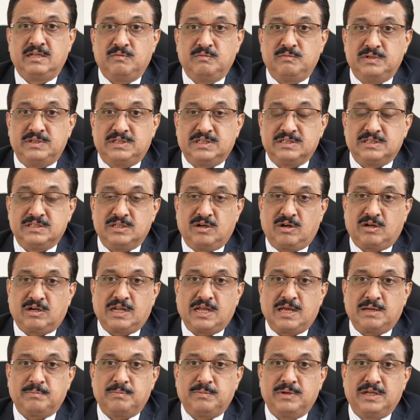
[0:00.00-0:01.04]
which is not
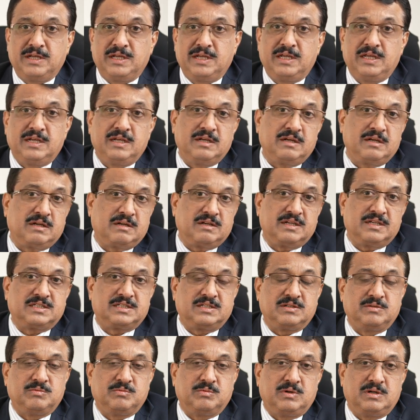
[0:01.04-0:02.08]
happening in
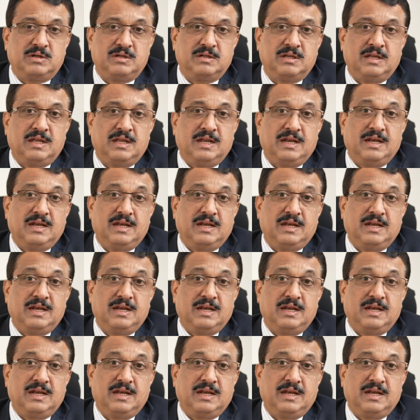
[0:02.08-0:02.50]
rest of the world?